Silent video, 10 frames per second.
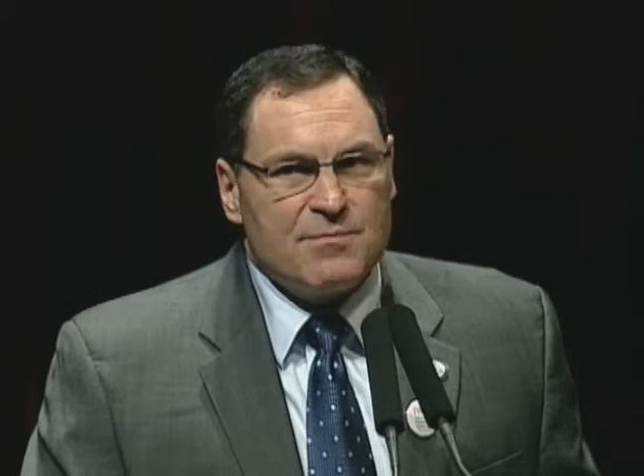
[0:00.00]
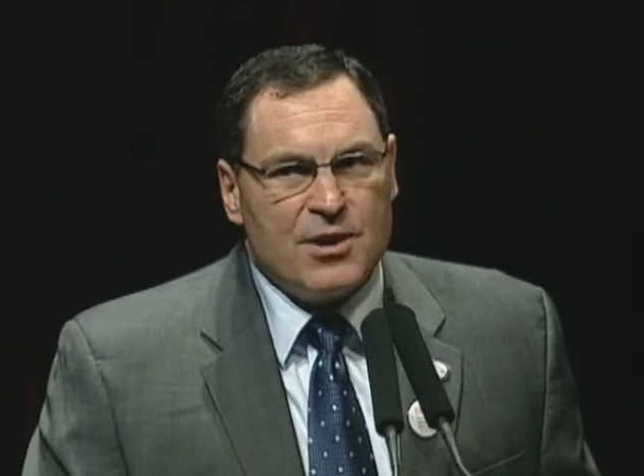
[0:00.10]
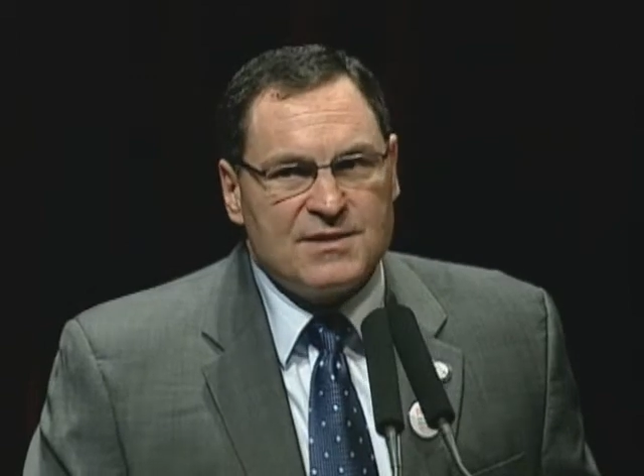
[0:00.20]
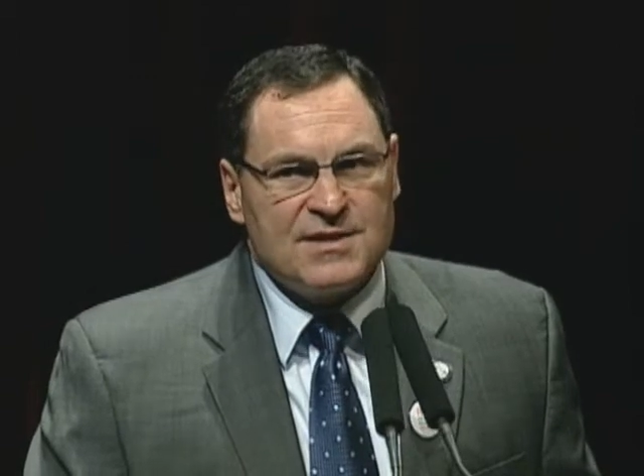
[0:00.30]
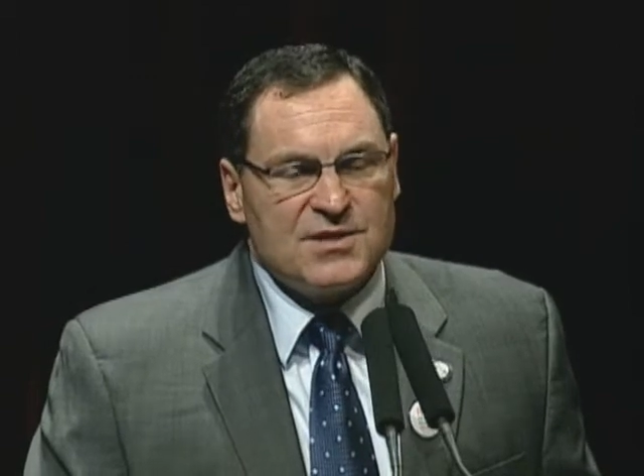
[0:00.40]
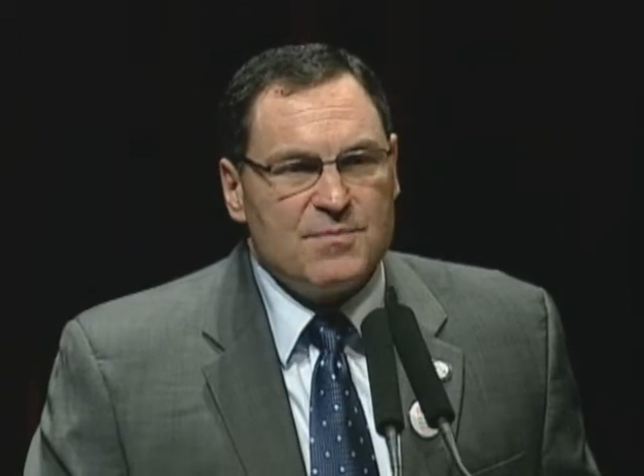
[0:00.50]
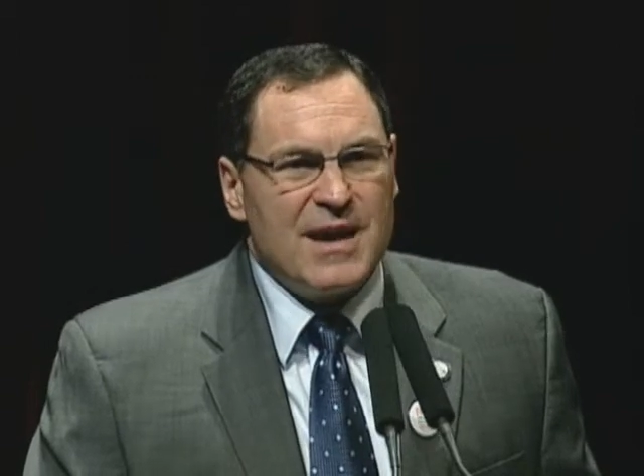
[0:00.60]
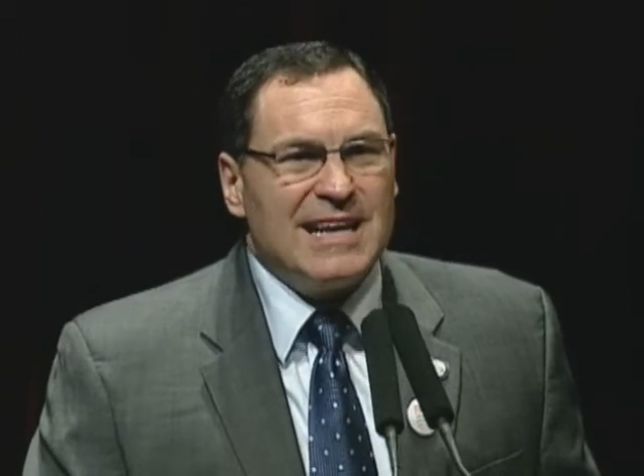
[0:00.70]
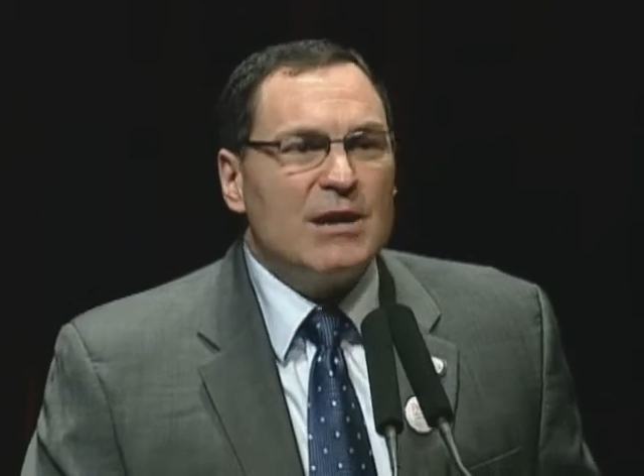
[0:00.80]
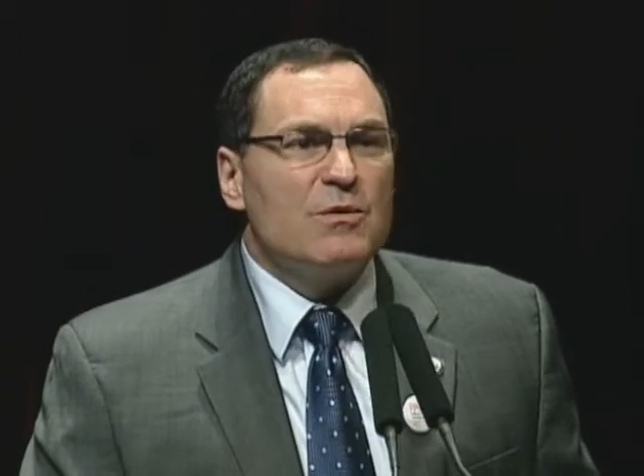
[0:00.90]
and
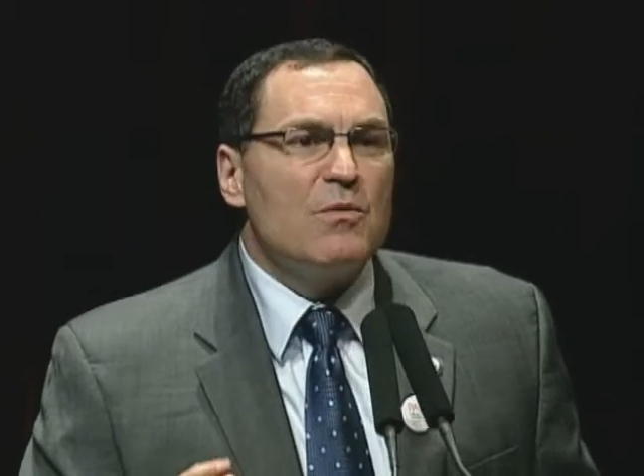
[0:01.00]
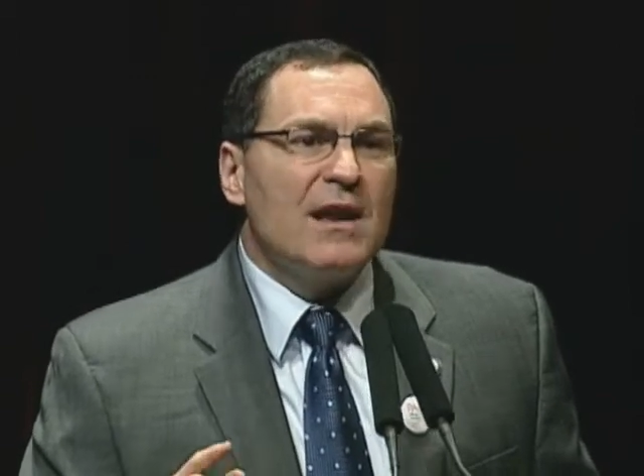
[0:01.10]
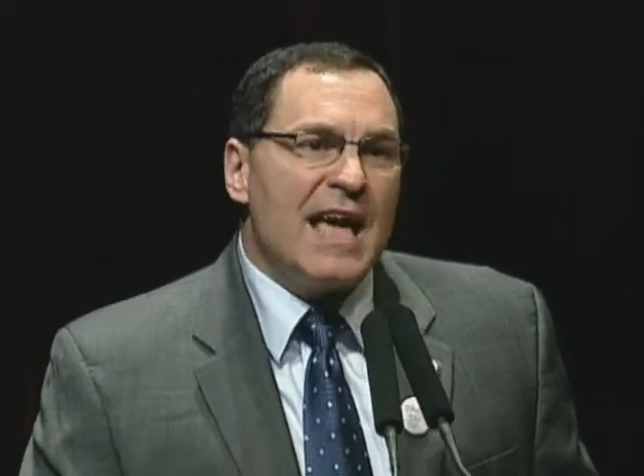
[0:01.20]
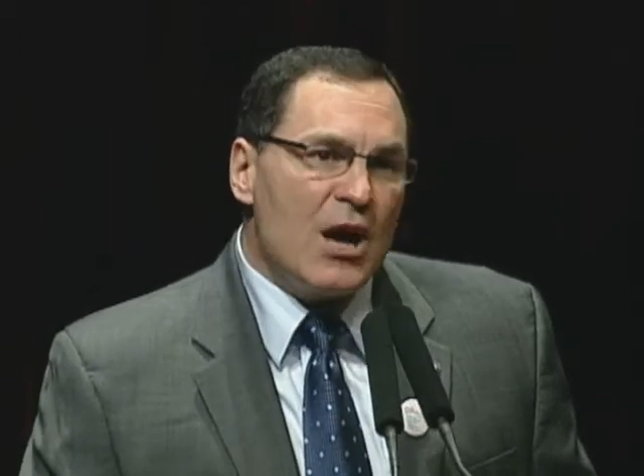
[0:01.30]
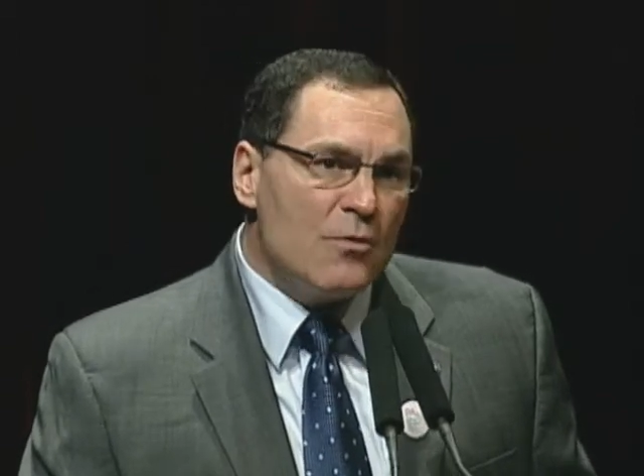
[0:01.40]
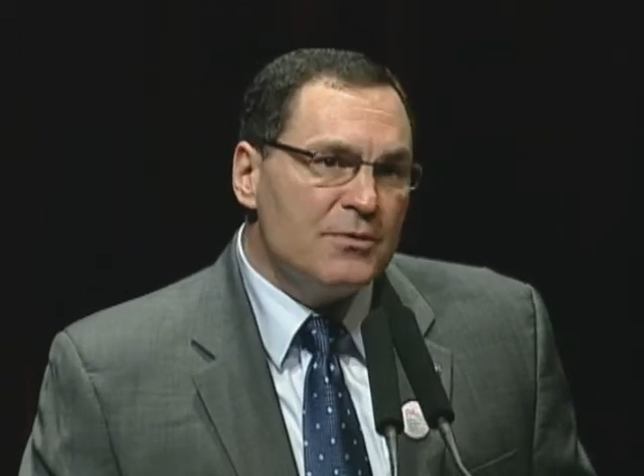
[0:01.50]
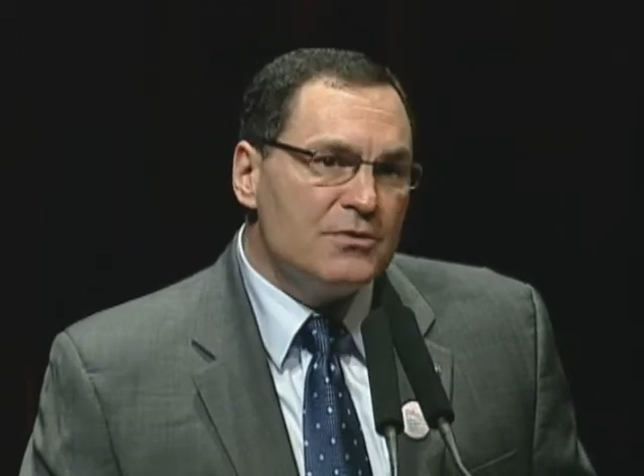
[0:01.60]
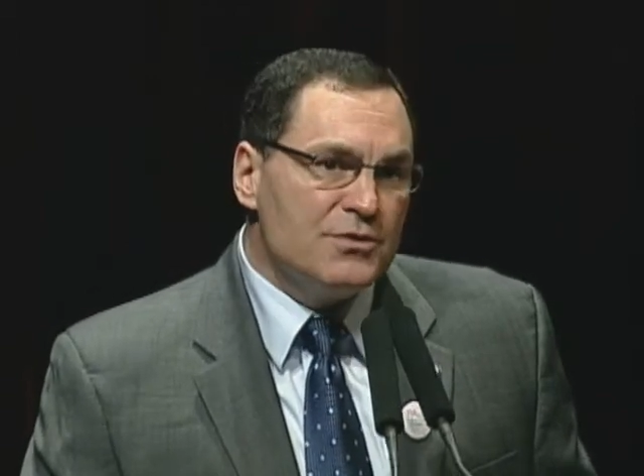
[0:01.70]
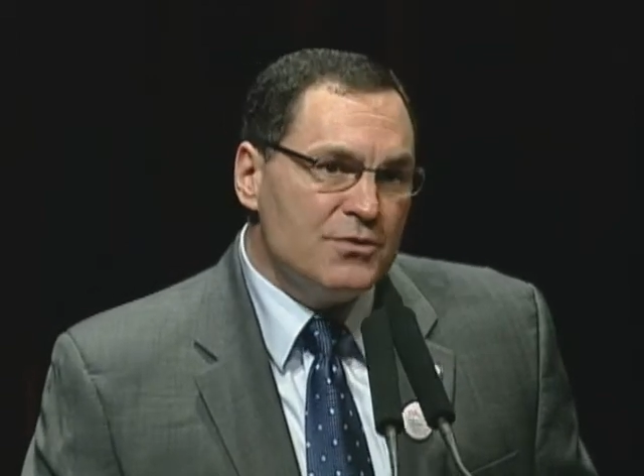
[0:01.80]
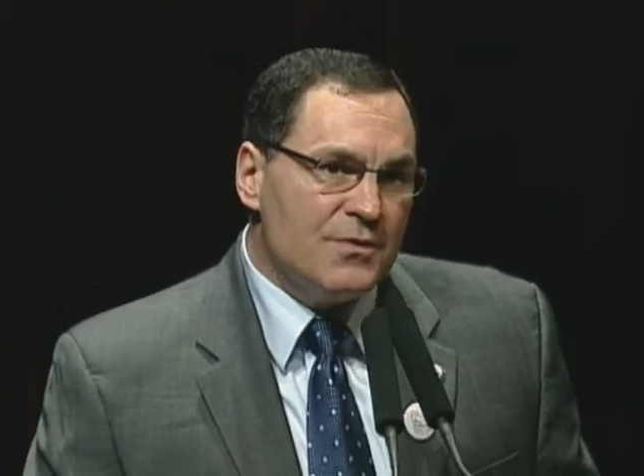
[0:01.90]
participate, and we want to help
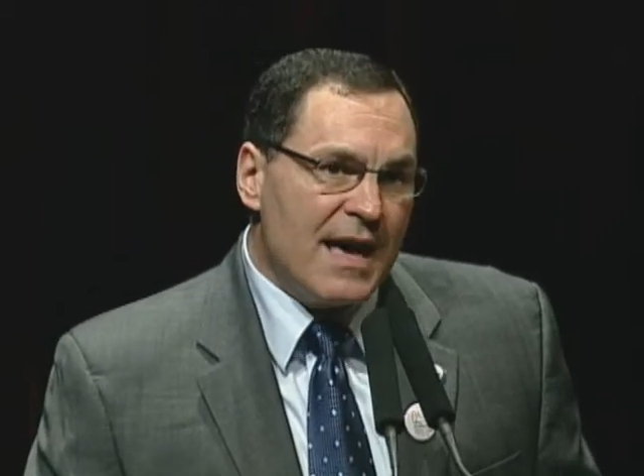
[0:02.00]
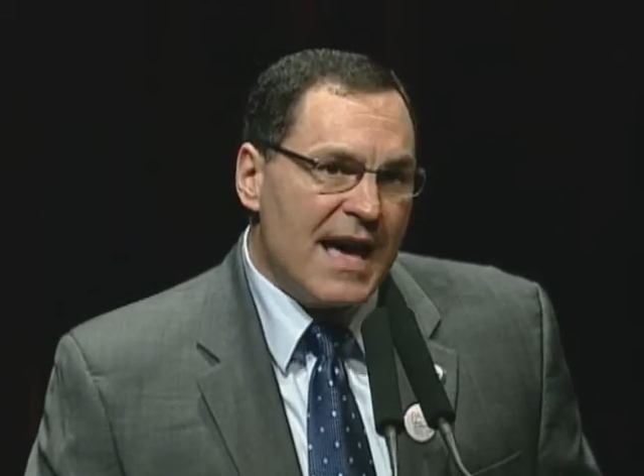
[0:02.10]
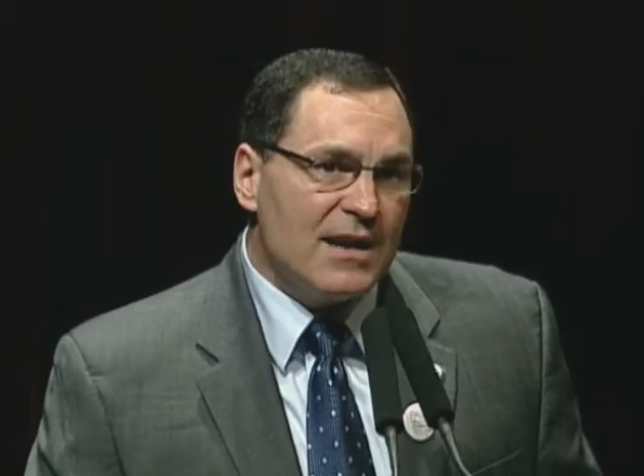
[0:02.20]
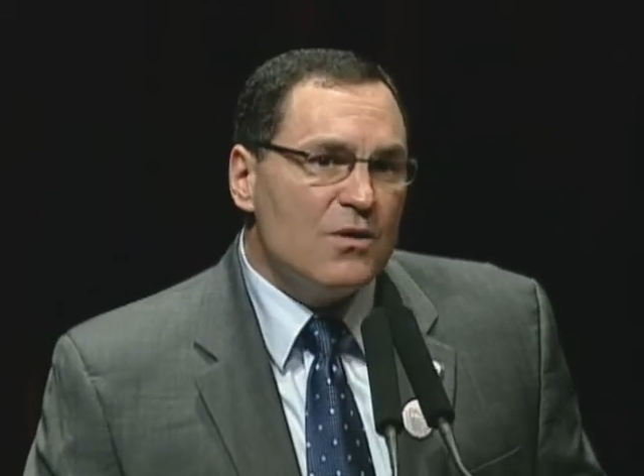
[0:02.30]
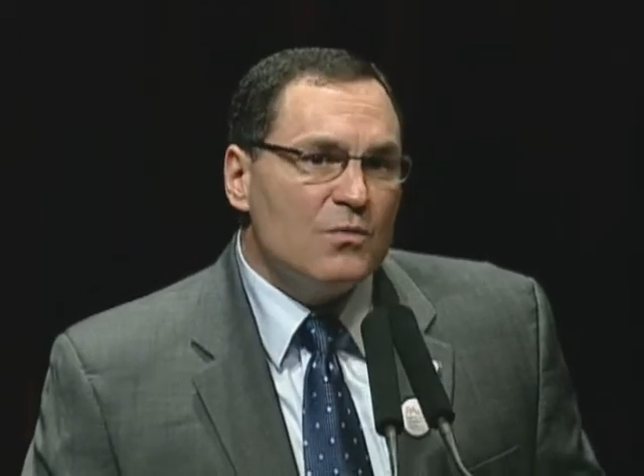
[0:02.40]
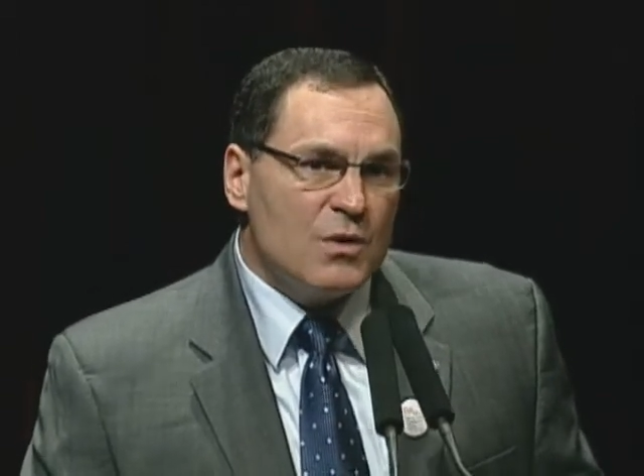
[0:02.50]
you do that.